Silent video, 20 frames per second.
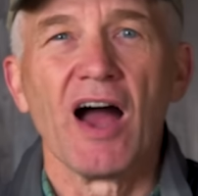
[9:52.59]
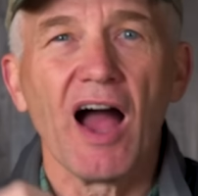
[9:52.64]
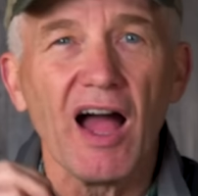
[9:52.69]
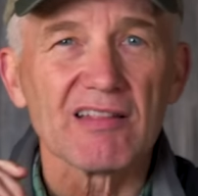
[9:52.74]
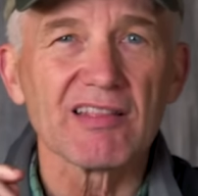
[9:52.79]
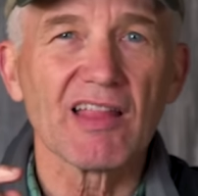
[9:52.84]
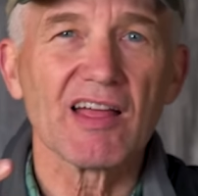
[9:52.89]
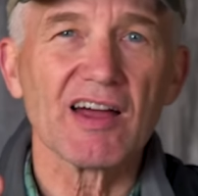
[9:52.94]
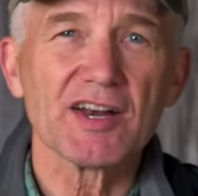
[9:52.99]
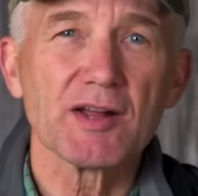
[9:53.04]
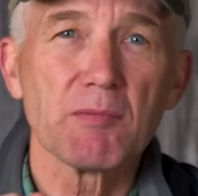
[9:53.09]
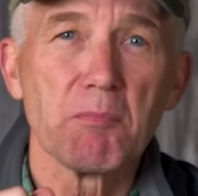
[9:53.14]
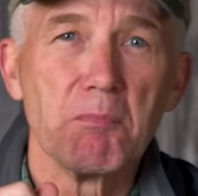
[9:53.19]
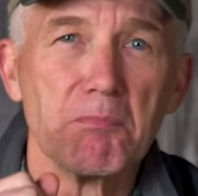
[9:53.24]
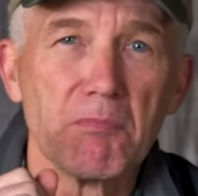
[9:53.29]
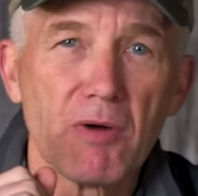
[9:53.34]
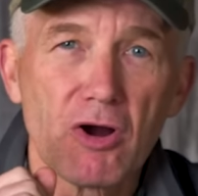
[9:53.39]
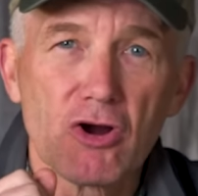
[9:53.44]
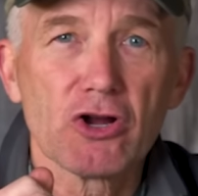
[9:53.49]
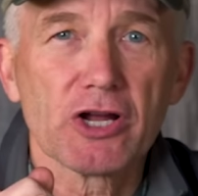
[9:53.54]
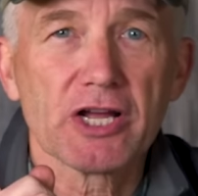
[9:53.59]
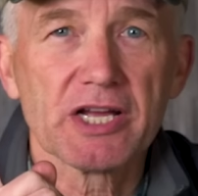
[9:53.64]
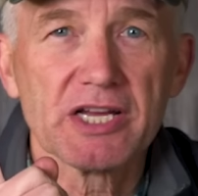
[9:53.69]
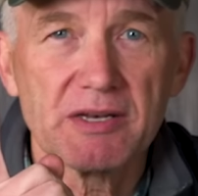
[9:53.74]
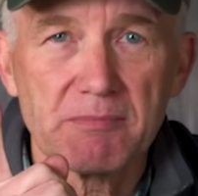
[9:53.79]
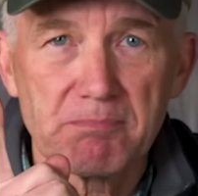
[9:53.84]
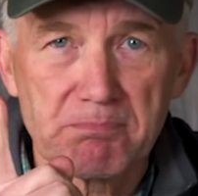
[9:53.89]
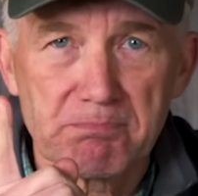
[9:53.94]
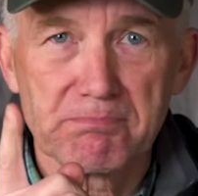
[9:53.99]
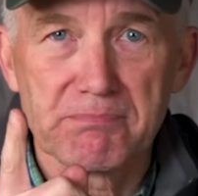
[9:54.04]
a lot of
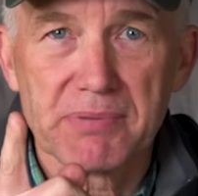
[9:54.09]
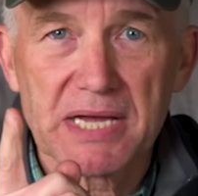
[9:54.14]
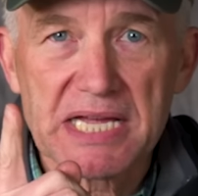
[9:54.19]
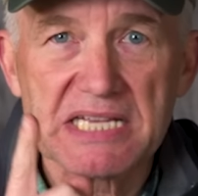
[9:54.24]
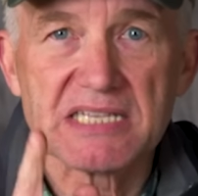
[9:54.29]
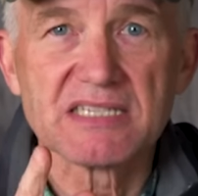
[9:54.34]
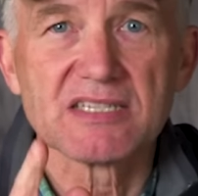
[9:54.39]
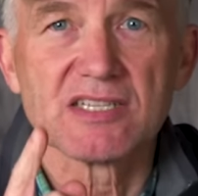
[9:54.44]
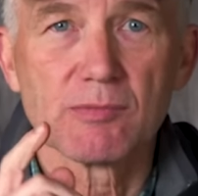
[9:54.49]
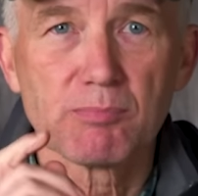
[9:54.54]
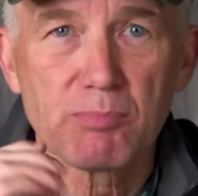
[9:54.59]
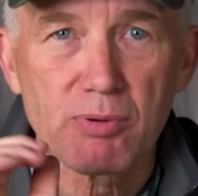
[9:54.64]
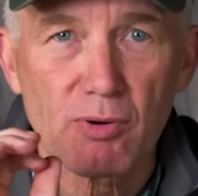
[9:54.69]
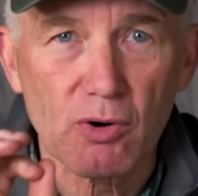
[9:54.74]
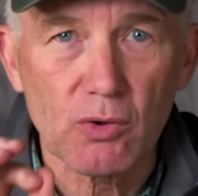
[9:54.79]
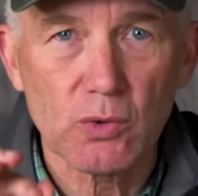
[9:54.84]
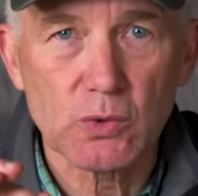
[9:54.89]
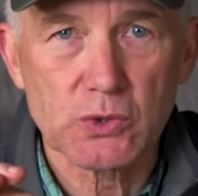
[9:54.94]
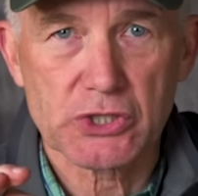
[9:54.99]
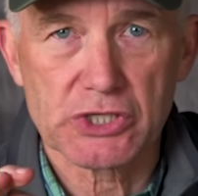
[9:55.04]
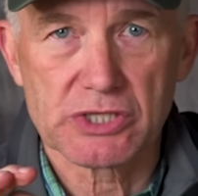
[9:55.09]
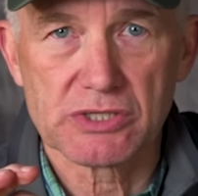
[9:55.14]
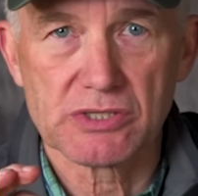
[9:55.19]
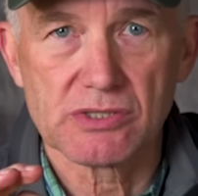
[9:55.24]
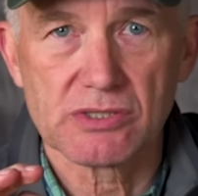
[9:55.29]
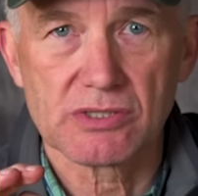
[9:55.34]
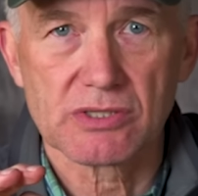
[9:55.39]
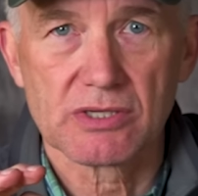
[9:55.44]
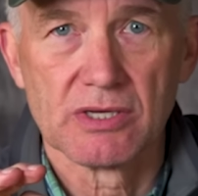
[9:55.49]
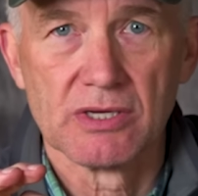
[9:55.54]
market-based
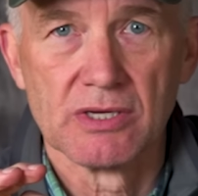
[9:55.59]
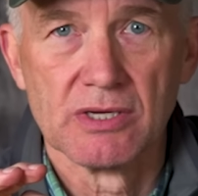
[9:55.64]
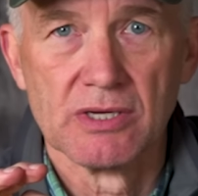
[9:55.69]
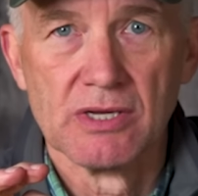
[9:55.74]
approaches